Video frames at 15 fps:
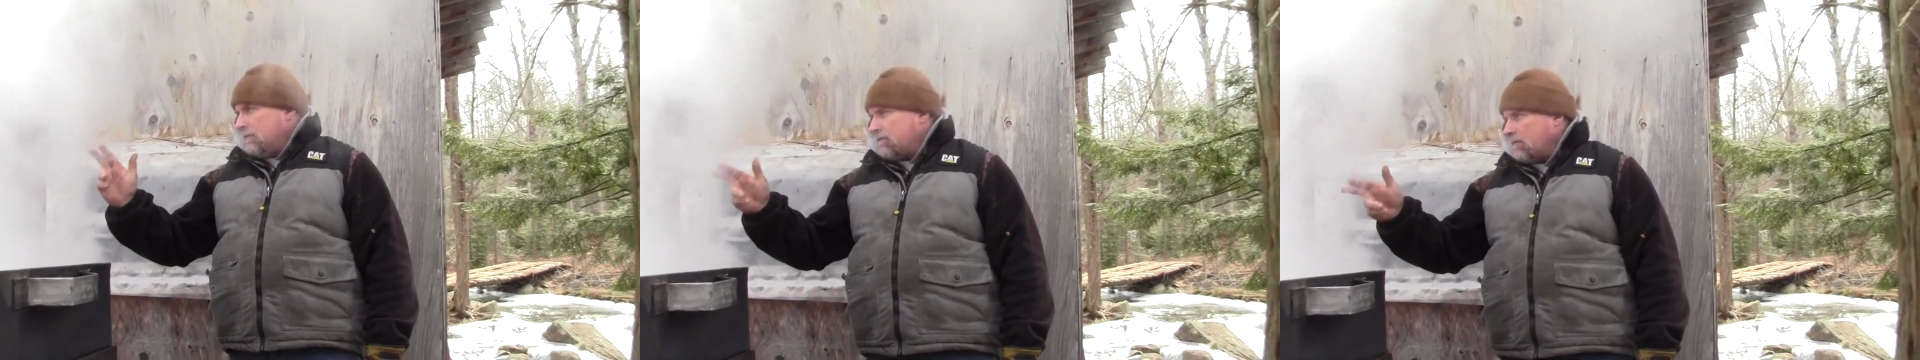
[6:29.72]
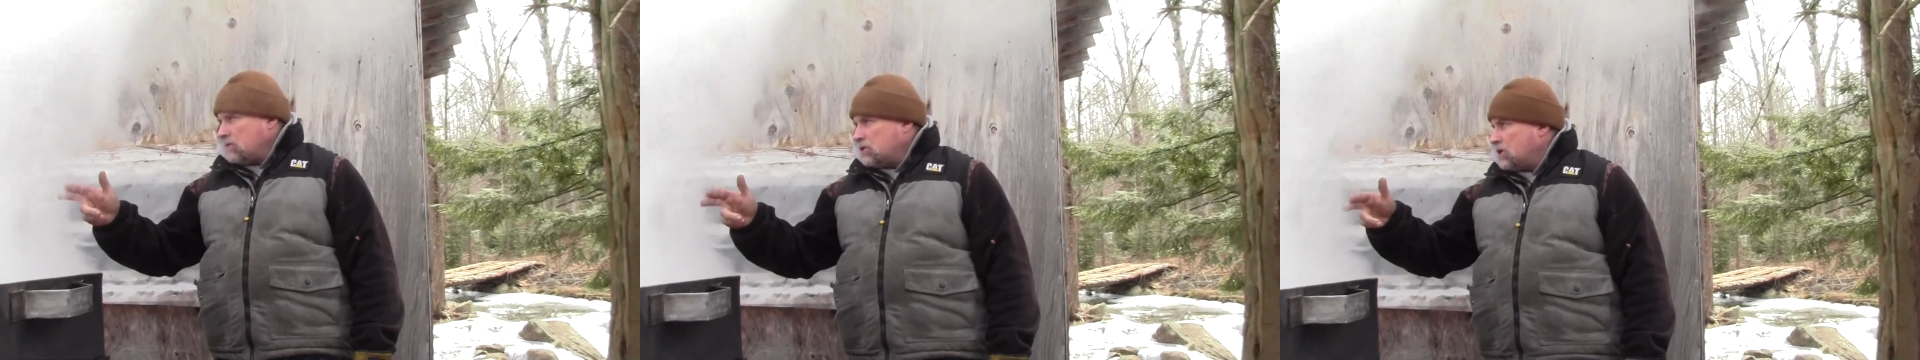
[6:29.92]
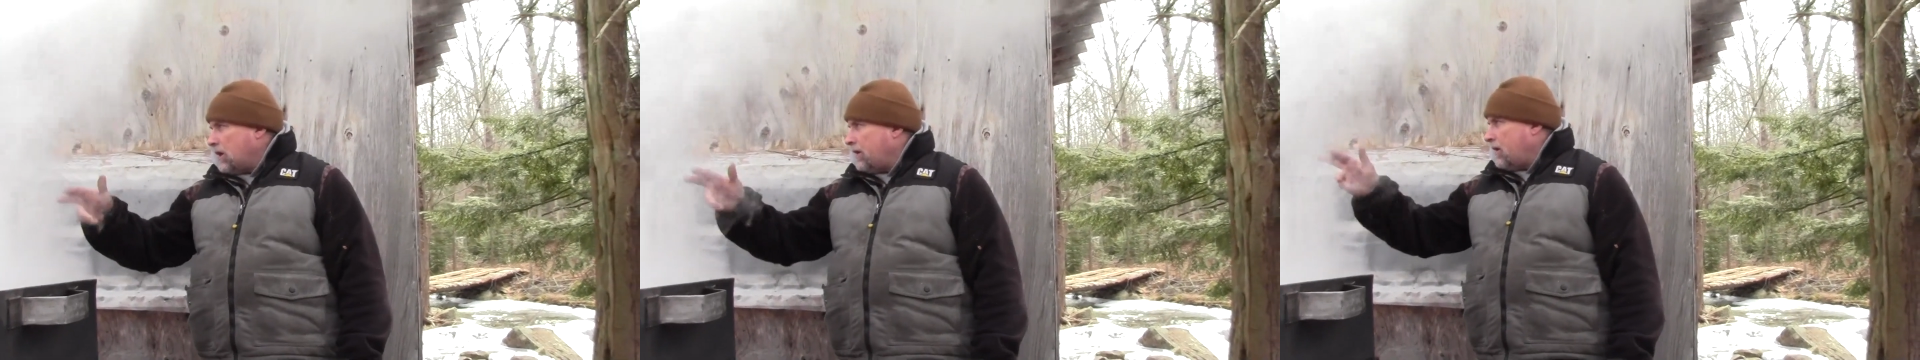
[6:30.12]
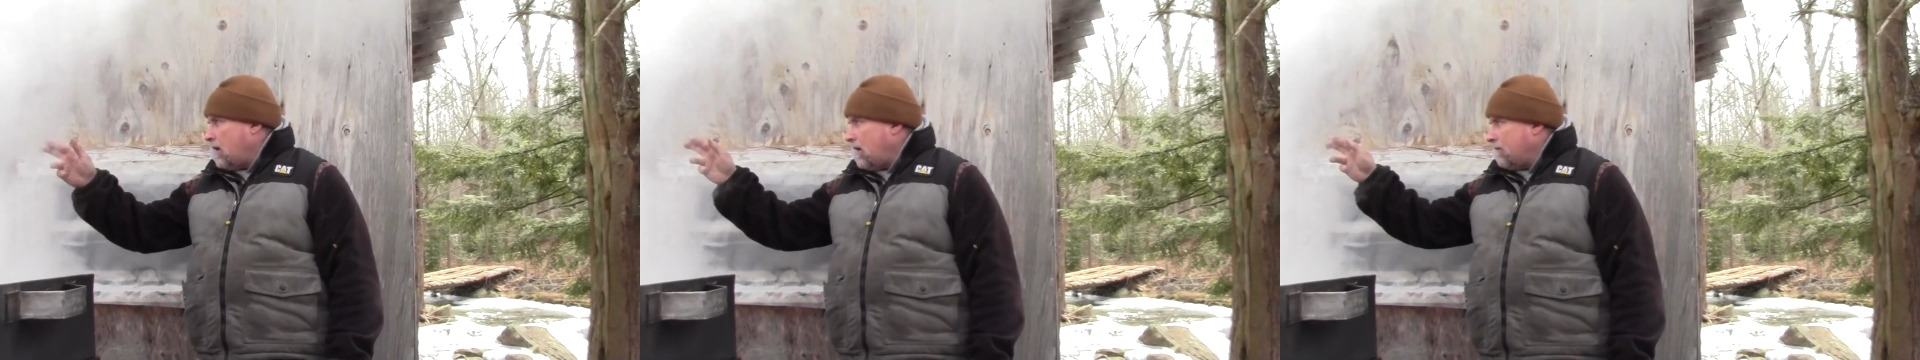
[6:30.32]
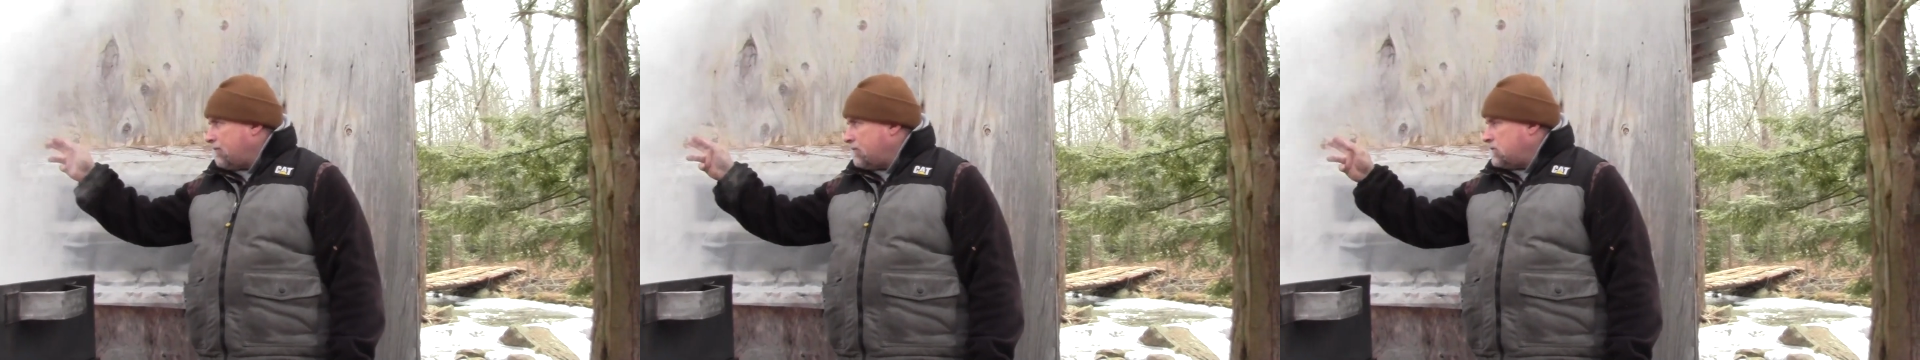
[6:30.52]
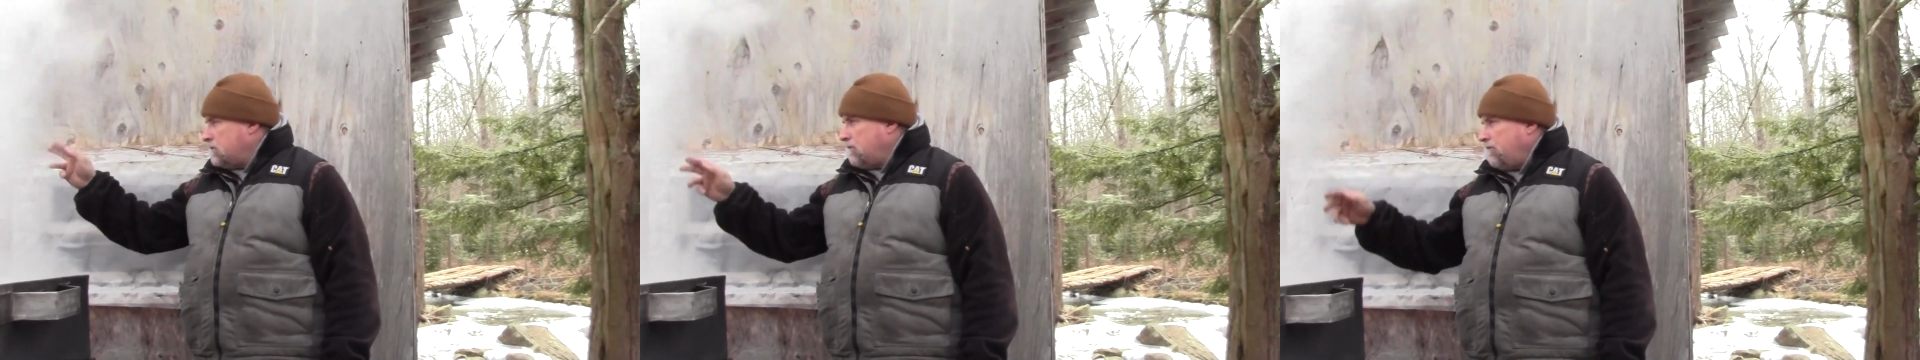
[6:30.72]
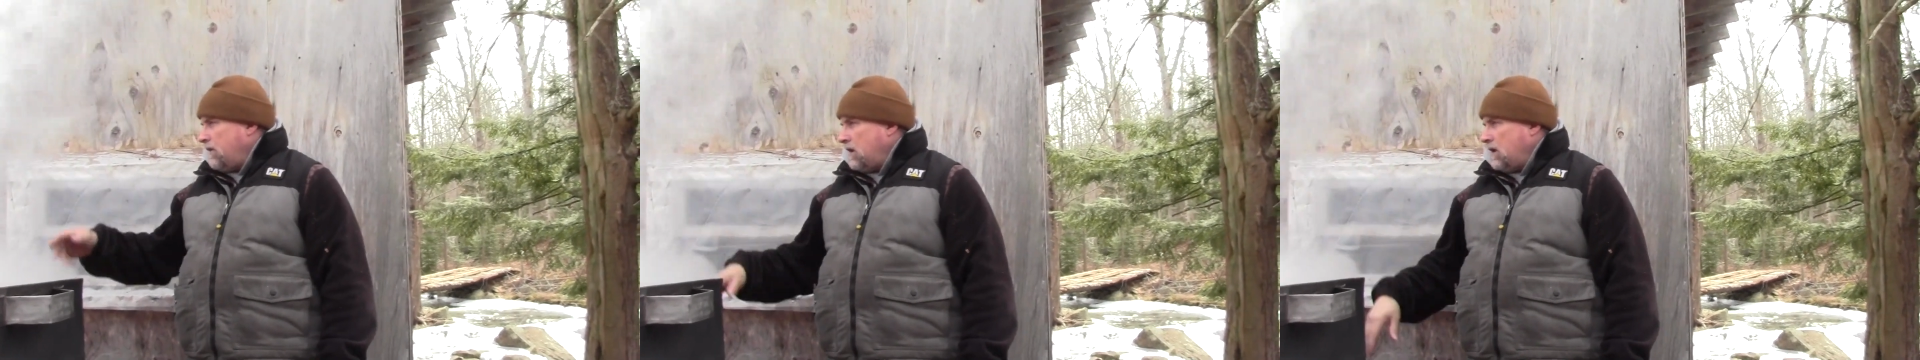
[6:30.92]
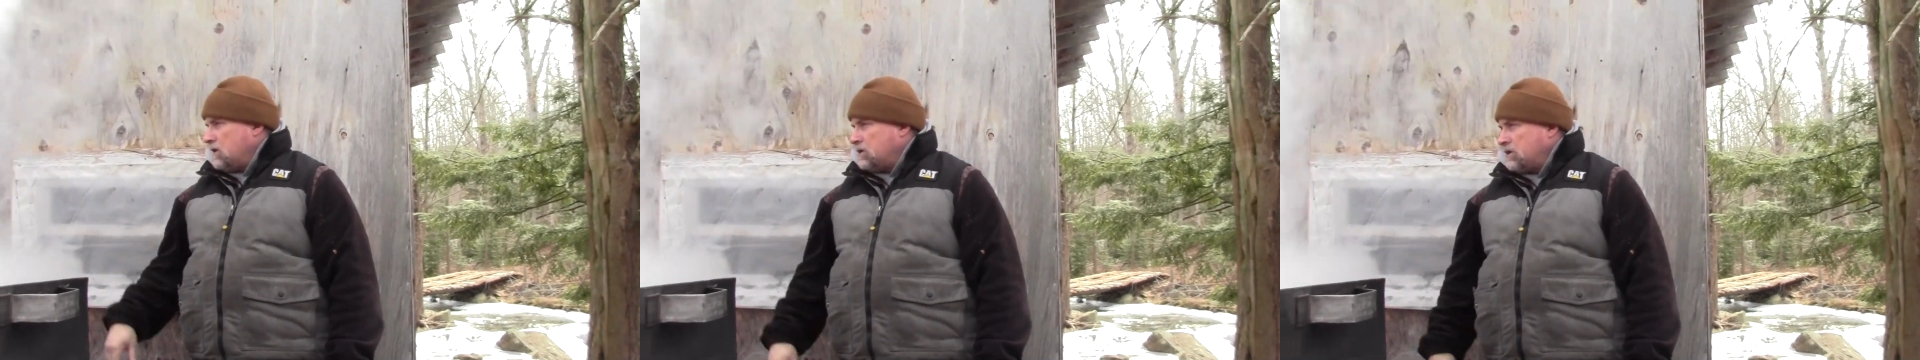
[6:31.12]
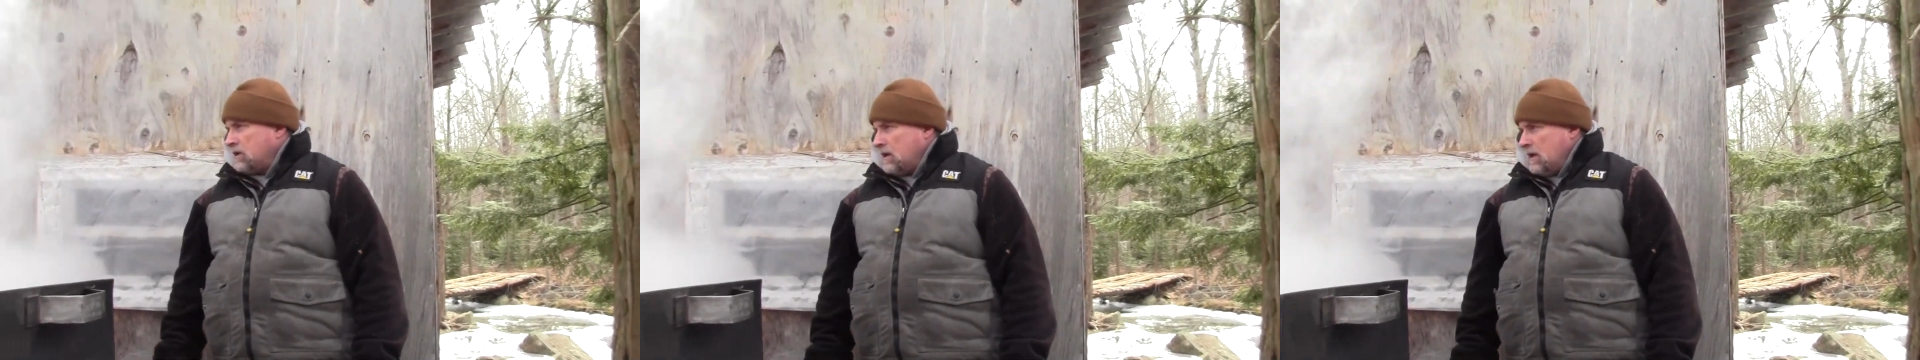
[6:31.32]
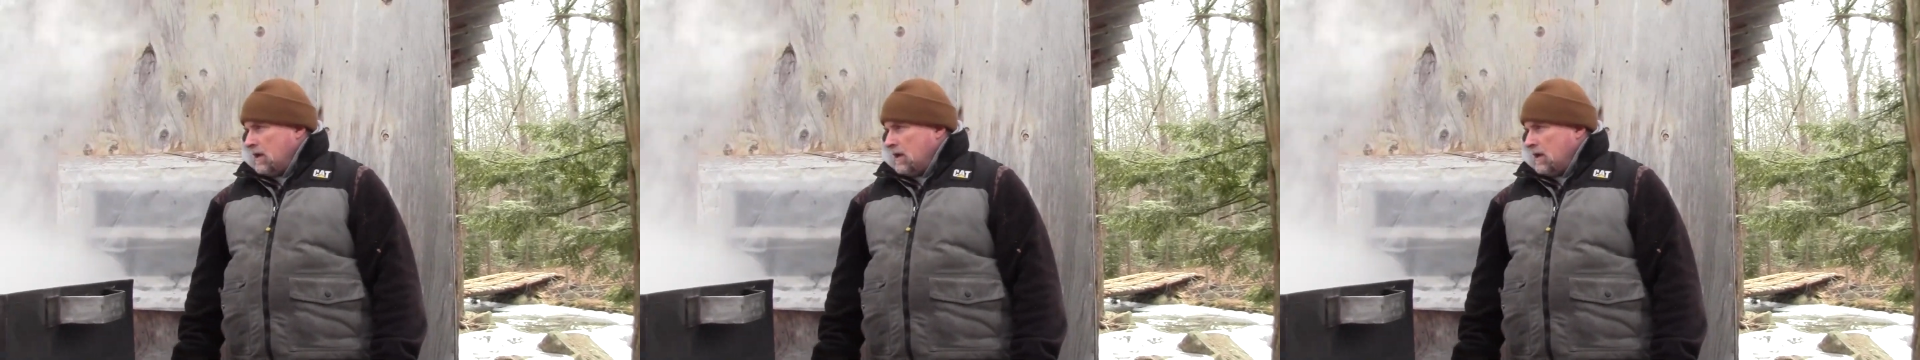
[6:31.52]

from shut-off to finish,